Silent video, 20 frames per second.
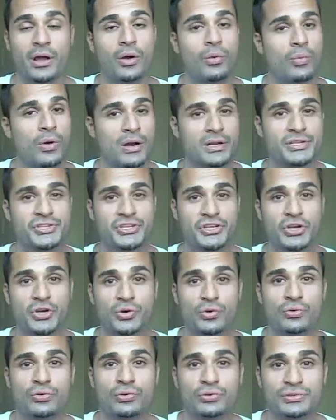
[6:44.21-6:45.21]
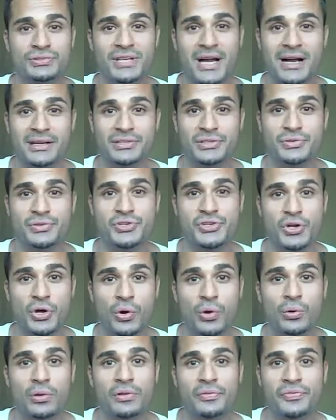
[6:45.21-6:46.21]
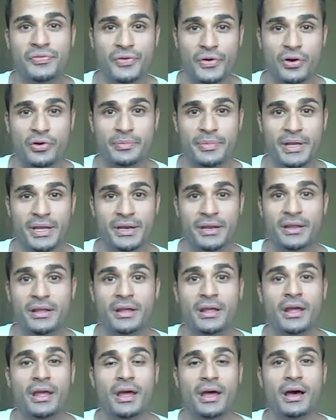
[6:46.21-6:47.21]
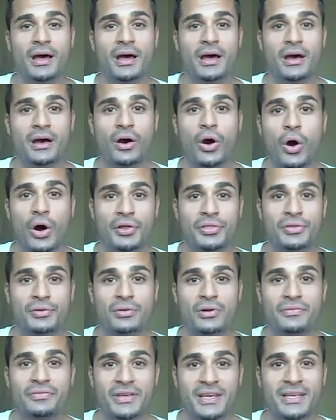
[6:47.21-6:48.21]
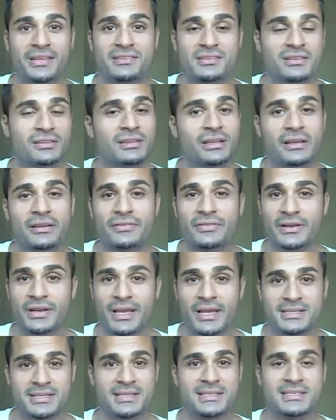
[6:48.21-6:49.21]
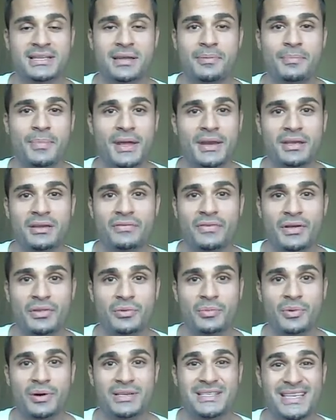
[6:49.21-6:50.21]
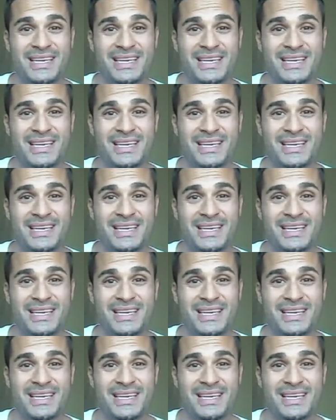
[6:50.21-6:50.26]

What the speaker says: Why don't you Google Dr. Joel Furhman, author of Eat to Live, and as I said, many of other books.